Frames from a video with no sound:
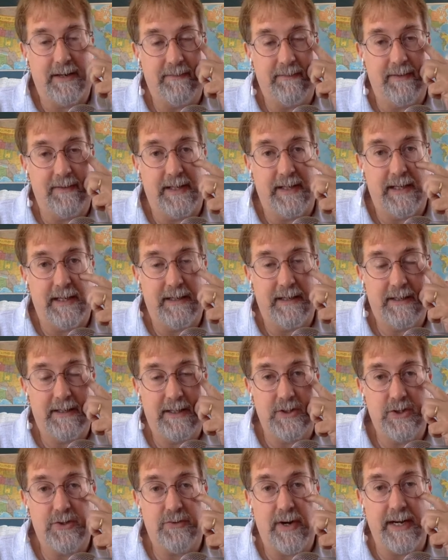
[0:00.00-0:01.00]
definitely
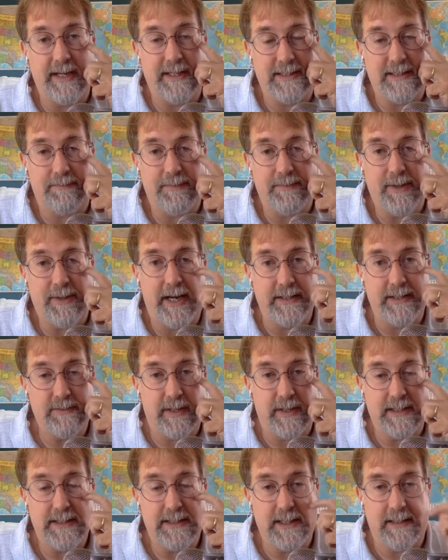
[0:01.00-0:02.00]
constraining supply, is
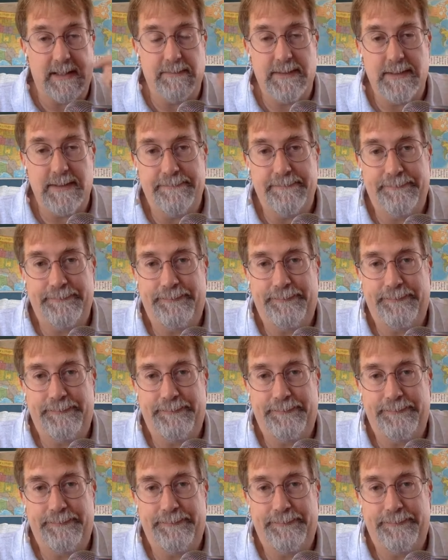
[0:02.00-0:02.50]
what it seems.